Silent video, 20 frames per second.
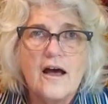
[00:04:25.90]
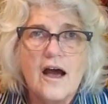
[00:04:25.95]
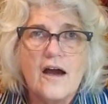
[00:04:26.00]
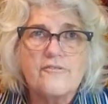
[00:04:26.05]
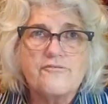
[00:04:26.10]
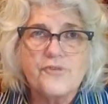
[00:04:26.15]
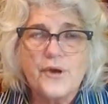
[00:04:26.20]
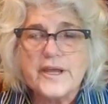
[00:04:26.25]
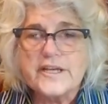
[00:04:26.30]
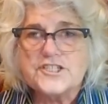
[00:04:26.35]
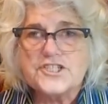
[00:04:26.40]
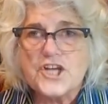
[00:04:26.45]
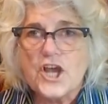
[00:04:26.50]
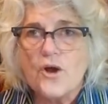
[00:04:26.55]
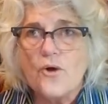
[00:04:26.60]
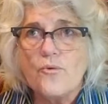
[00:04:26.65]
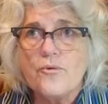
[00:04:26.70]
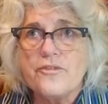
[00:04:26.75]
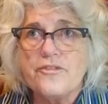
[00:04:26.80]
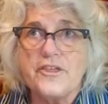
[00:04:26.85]
freak
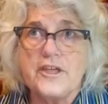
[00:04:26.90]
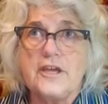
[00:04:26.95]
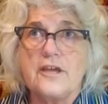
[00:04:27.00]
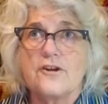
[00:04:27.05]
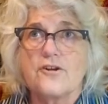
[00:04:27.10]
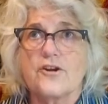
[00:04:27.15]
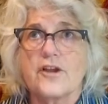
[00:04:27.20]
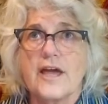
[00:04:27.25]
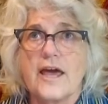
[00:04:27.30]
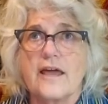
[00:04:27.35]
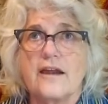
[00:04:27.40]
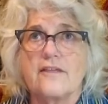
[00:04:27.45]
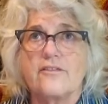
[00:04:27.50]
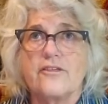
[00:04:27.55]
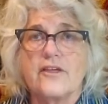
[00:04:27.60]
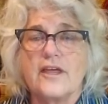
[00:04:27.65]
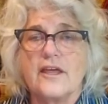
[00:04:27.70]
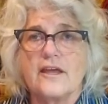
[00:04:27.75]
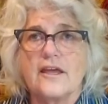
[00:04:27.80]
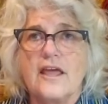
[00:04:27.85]
show theater kind of
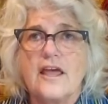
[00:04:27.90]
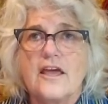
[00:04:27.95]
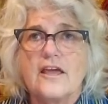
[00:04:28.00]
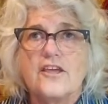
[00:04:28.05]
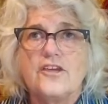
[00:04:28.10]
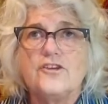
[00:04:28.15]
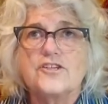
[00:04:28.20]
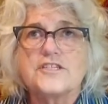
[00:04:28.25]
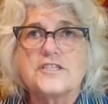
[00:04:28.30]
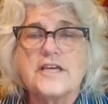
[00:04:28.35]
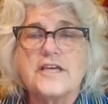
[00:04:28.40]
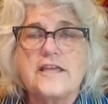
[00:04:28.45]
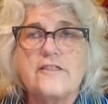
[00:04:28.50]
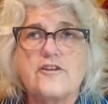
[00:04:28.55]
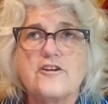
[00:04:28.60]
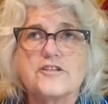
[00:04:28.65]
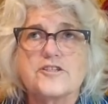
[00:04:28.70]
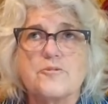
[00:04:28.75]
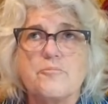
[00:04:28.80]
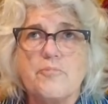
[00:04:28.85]
thing. You see
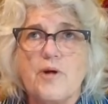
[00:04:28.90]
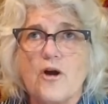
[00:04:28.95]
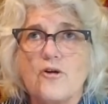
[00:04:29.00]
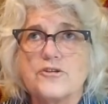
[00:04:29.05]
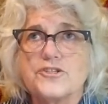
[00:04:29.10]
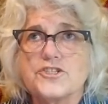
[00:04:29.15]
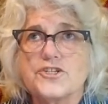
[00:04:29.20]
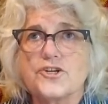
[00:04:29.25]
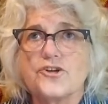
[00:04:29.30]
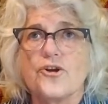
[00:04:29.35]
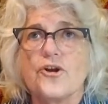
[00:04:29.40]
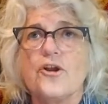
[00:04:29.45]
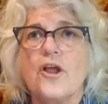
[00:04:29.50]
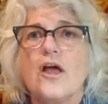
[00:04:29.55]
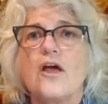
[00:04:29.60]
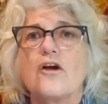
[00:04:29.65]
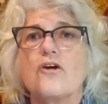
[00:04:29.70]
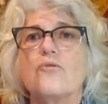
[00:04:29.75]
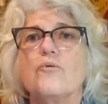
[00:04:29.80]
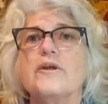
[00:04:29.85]
there's a poster
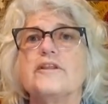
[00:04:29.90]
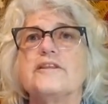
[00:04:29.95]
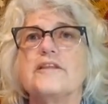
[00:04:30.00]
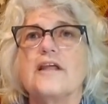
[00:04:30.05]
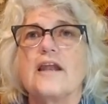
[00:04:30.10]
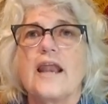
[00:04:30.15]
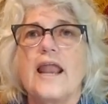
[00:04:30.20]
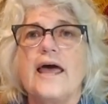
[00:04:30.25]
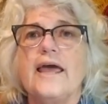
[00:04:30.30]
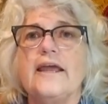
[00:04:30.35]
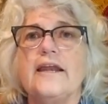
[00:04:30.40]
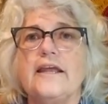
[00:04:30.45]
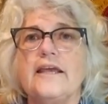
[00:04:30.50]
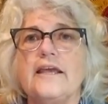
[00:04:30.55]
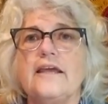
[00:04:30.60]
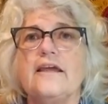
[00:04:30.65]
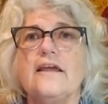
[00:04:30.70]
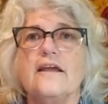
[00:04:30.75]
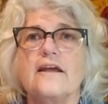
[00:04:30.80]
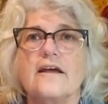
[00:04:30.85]
with the
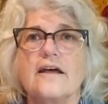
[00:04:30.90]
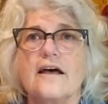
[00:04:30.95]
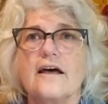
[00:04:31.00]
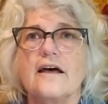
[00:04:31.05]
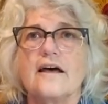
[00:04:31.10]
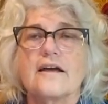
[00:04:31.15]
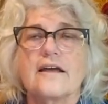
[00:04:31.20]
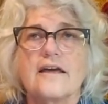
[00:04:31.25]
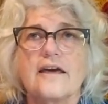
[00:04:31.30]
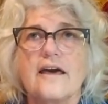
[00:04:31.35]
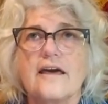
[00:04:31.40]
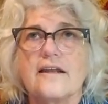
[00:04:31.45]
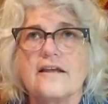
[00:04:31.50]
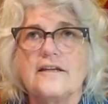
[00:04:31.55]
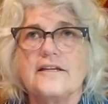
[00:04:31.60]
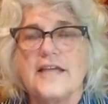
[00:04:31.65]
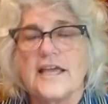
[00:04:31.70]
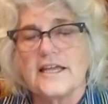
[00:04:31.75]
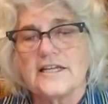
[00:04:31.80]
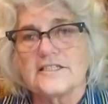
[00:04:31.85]
lady kind
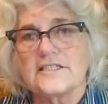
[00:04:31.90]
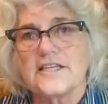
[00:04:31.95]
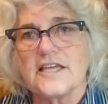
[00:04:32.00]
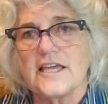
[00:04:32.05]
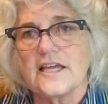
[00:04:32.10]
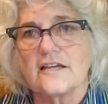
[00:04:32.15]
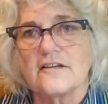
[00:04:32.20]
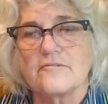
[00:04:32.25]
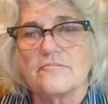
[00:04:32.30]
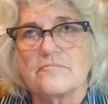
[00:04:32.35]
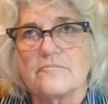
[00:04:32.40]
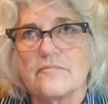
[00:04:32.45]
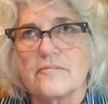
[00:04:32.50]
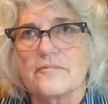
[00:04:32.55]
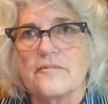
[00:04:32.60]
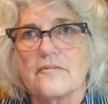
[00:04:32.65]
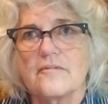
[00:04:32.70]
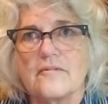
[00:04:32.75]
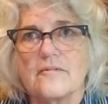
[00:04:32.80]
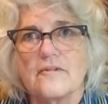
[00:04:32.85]
of dancing,
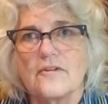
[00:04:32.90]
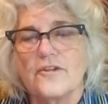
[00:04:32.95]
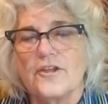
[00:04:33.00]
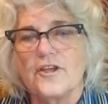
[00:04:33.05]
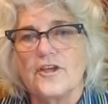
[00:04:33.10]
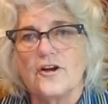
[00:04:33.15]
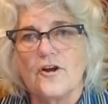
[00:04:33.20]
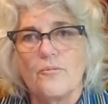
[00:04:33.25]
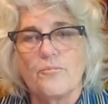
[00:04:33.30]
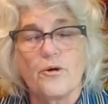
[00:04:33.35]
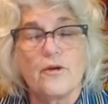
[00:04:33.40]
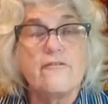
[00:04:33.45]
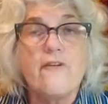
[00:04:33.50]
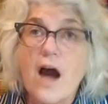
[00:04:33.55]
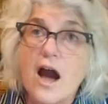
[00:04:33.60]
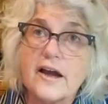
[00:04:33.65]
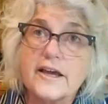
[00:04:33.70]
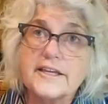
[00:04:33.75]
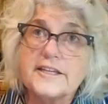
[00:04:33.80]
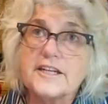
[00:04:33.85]

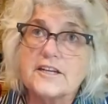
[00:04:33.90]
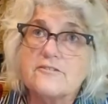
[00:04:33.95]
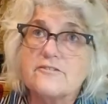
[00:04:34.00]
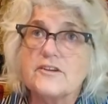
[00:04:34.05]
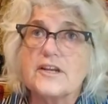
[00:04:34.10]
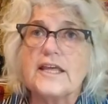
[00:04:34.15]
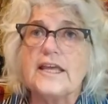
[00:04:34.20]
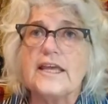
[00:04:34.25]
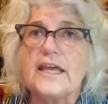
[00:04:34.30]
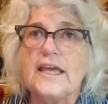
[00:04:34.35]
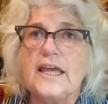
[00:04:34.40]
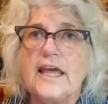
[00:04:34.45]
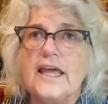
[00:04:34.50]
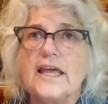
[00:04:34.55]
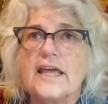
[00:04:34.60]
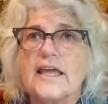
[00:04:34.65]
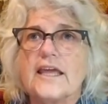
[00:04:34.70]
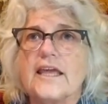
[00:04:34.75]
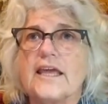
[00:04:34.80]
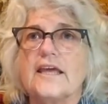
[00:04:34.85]
provocatively,
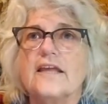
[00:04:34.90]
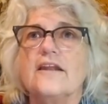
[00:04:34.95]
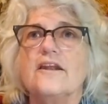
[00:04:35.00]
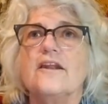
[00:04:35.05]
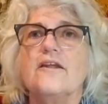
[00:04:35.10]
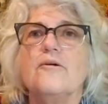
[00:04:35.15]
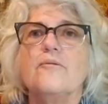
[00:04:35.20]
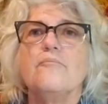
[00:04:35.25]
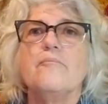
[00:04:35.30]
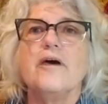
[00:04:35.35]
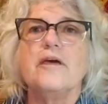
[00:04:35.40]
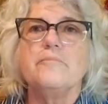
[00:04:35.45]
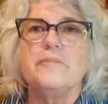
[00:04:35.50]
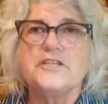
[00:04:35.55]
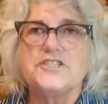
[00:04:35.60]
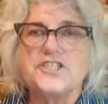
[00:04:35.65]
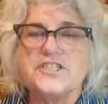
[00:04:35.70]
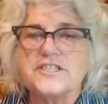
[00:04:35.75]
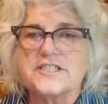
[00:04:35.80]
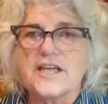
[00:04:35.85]
in maybe
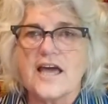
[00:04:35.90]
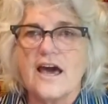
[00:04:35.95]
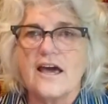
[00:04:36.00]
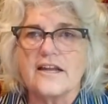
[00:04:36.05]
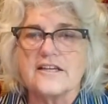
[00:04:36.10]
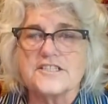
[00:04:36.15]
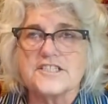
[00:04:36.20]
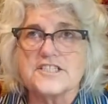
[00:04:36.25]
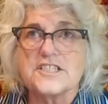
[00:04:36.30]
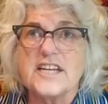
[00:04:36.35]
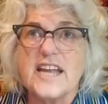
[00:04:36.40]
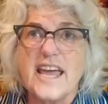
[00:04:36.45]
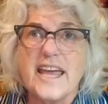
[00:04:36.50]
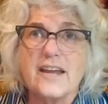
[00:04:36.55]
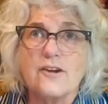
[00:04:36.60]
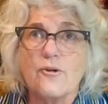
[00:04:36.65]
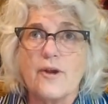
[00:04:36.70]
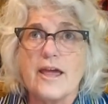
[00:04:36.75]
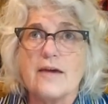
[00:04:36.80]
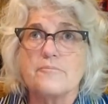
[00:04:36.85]
she's got a
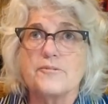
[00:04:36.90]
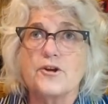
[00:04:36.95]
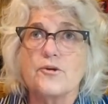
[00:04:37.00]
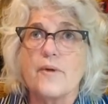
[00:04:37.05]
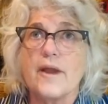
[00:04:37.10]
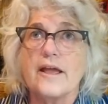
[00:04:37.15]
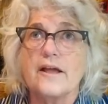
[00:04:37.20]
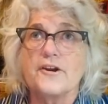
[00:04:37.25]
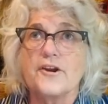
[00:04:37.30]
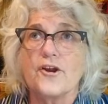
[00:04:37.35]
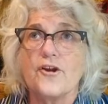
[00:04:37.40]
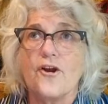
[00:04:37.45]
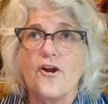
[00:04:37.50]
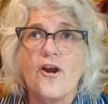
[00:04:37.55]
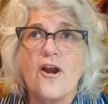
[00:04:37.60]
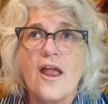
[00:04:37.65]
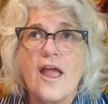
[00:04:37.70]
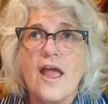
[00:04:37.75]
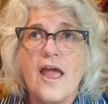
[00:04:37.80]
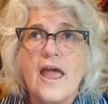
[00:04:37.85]
snake wrapped around
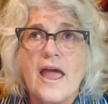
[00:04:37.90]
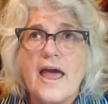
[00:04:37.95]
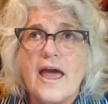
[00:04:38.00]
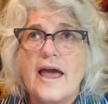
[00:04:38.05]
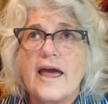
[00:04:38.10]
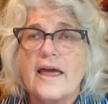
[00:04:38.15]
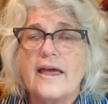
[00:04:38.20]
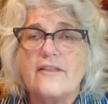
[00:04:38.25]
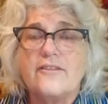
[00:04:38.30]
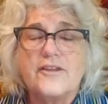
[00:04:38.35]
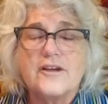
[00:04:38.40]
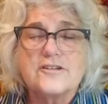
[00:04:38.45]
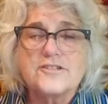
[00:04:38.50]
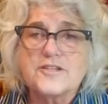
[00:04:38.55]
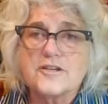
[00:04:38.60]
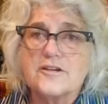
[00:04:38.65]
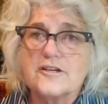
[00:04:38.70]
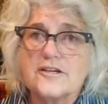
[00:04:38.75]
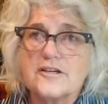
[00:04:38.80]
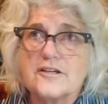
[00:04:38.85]
her, and there's
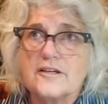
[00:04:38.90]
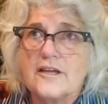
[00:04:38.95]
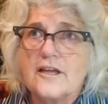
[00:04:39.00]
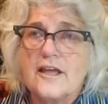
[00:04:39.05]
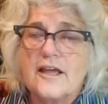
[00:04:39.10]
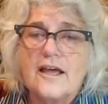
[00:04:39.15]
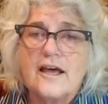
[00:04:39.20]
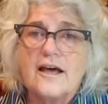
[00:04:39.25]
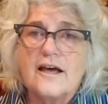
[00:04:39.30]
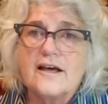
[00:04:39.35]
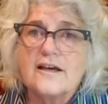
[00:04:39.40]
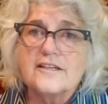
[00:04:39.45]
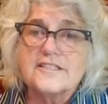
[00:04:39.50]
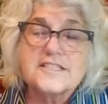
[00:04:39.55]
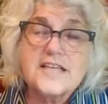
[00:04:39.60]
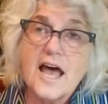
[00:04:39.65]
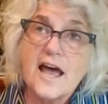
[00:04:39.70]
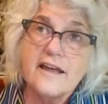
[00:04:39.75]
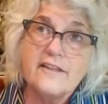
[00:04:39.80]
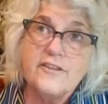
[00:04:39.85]
a
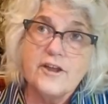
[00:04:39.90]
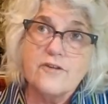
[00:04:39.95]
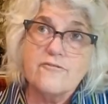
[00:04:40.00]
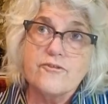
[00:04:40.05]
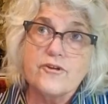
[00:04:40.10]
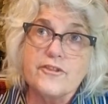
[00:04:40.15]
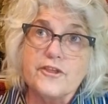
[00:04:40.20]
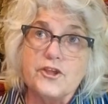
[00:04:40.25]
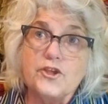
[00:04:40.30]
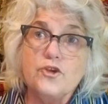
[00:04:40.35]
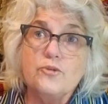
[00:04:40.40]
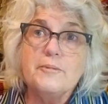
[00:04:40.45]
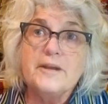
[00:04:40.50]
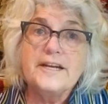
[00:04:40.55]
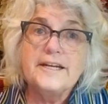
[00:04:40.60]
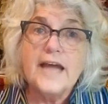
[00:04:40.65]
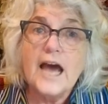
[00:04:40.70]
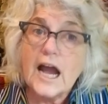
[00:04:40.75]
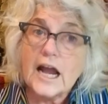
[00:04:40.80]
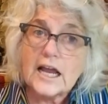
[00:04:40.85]
sign there for the human
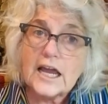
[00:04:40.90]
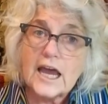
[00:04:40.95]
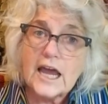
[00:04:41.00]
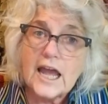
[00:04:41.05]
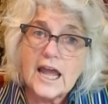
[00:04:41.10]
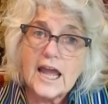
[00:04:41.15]
duck.